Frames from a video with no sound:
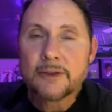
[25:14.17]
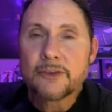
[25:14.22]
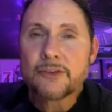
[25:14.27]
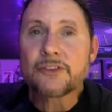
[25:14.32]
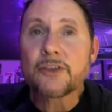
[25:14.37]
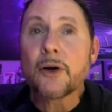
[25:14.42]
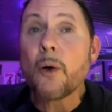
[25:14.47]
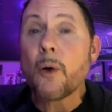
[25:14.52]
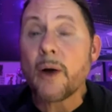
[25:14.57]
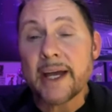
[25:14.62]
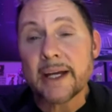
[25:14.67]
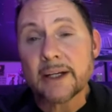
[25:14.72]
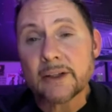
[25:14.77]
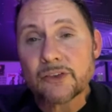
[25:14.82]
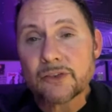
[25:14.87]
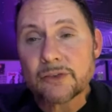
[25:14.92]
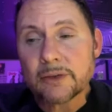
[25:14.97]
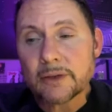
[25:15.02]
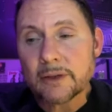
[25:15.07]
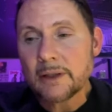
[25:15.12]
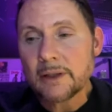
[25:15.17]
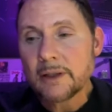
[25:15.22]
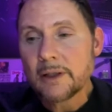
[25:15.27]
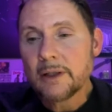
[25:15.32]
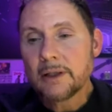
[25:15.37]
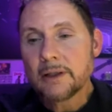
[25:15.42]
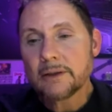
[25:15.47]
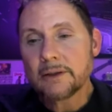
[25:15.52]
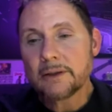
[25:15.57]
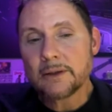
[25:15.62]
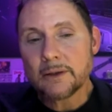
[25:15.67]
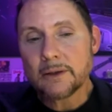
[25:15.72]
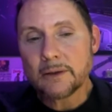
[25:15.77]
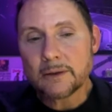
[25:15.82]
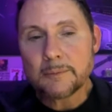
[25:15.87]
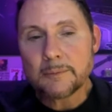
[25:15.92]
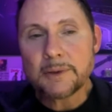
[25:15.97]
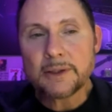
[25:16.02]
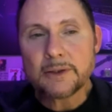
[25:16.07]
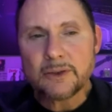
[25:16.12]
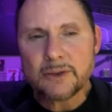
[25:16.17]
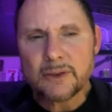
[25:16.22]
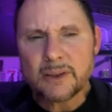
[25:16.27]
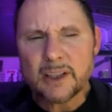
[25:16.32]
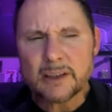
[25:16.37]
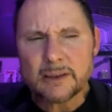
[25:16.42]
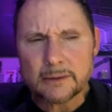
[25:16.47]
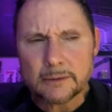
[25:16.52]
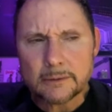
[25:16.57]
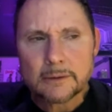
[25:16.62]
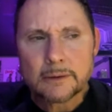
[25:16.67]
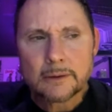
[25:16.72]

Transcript: so extra, you know what I mean, you got to